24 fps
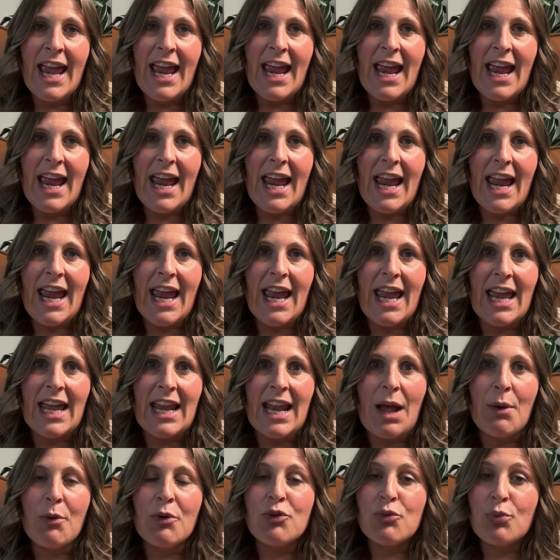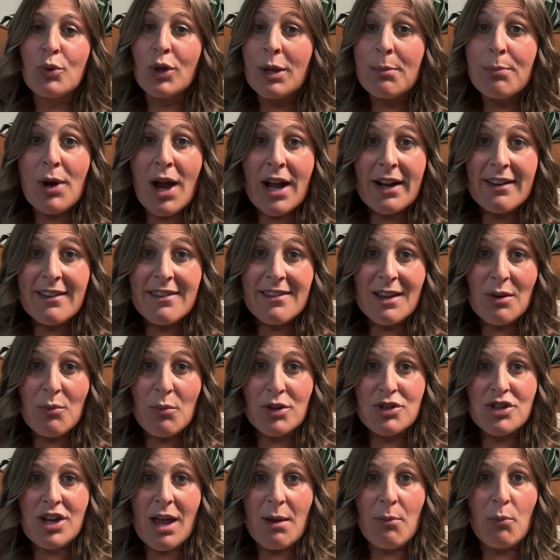And I was really practicing
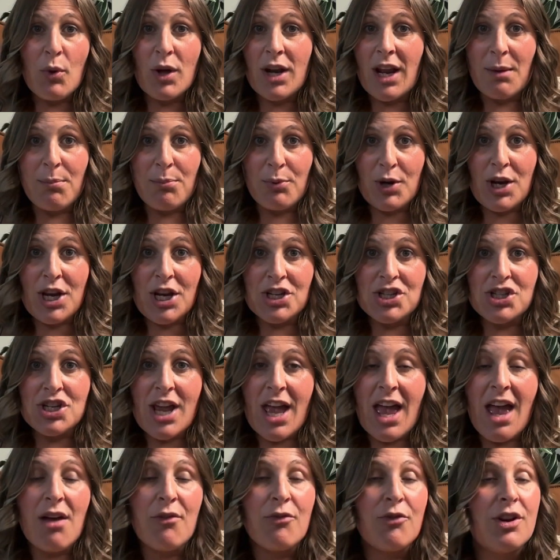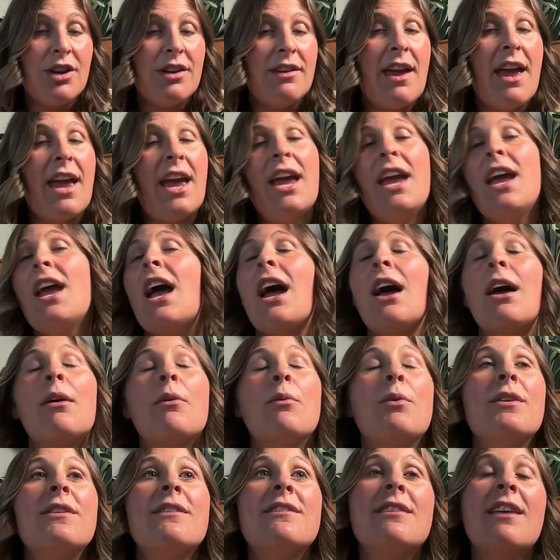what I preach. Every day, I
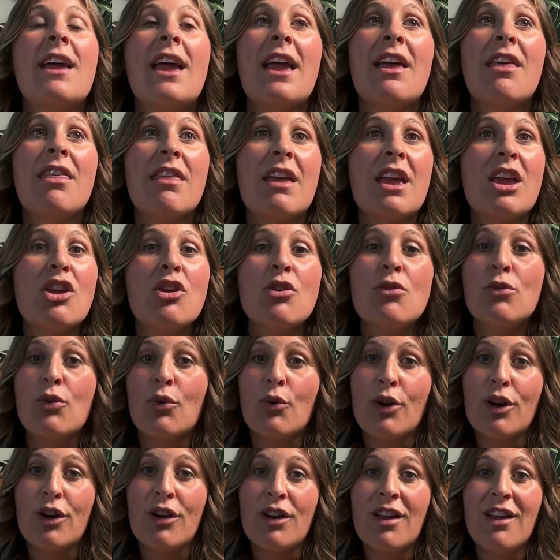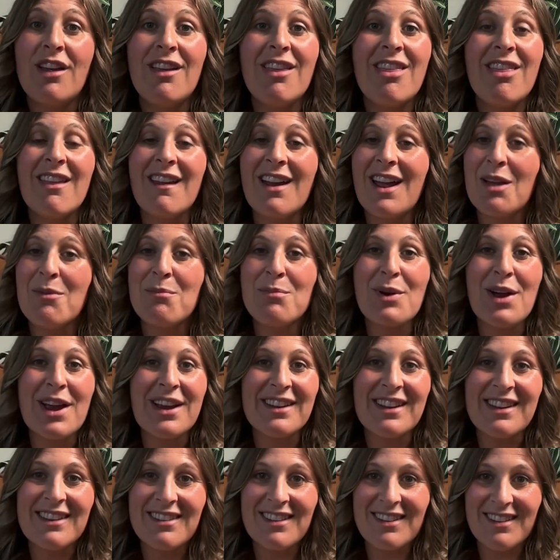would say, thank you, Lord, that I am
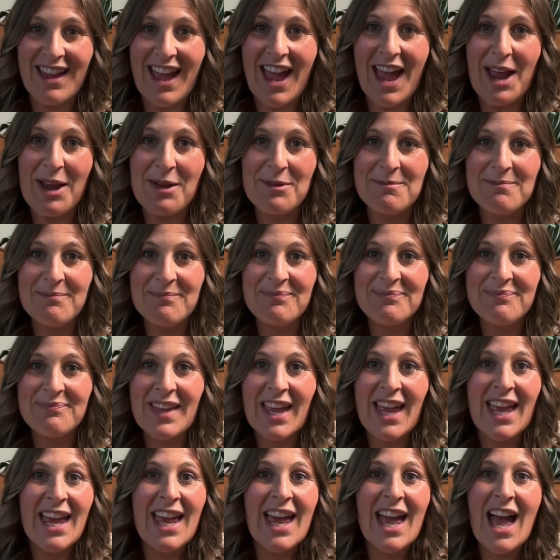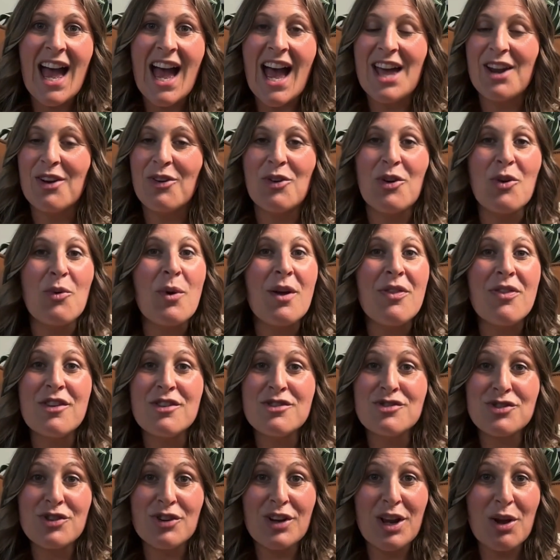pregnant today. I don't know what
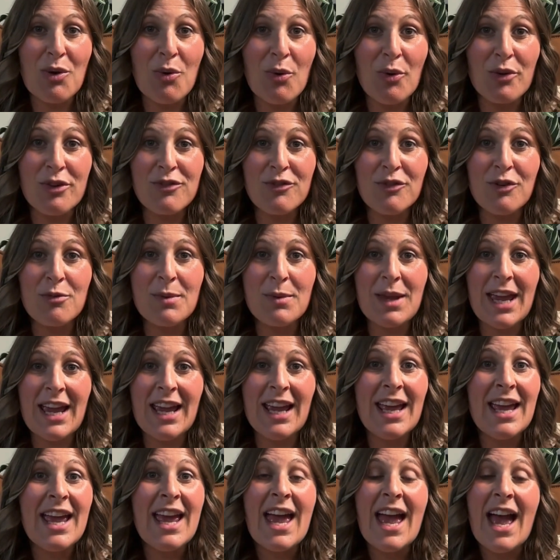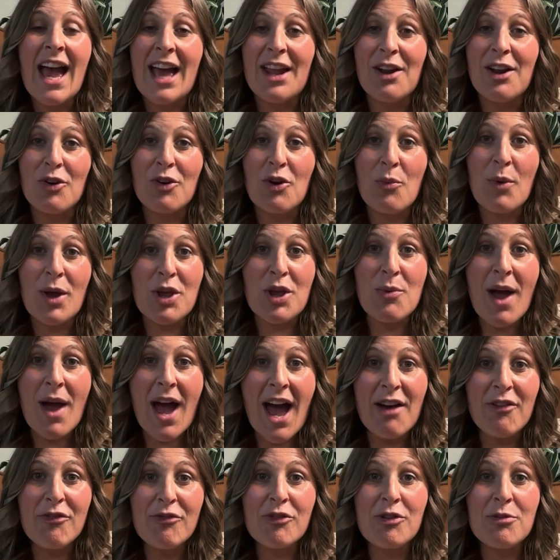this journey holds for me. I don't know what you
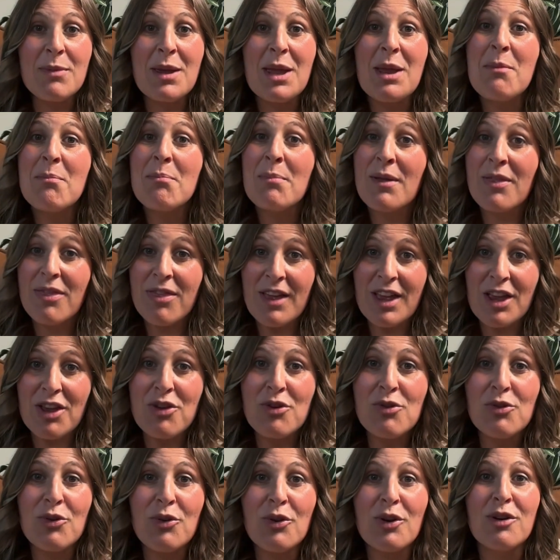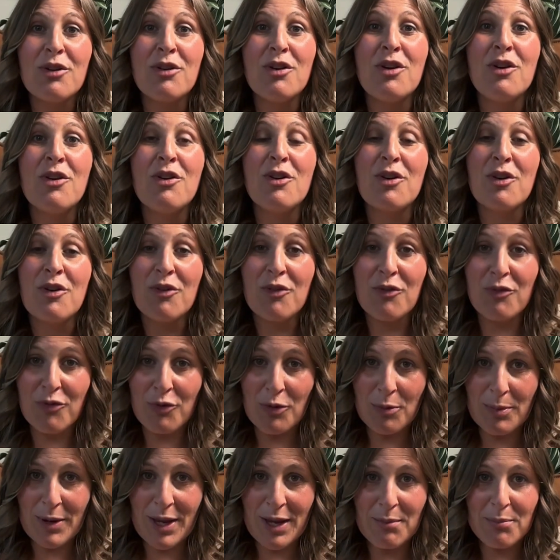have for me, but thank you, Lord, for
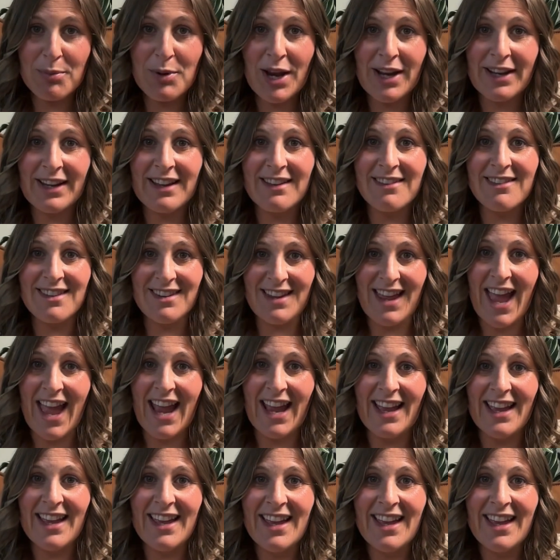being pregnant today.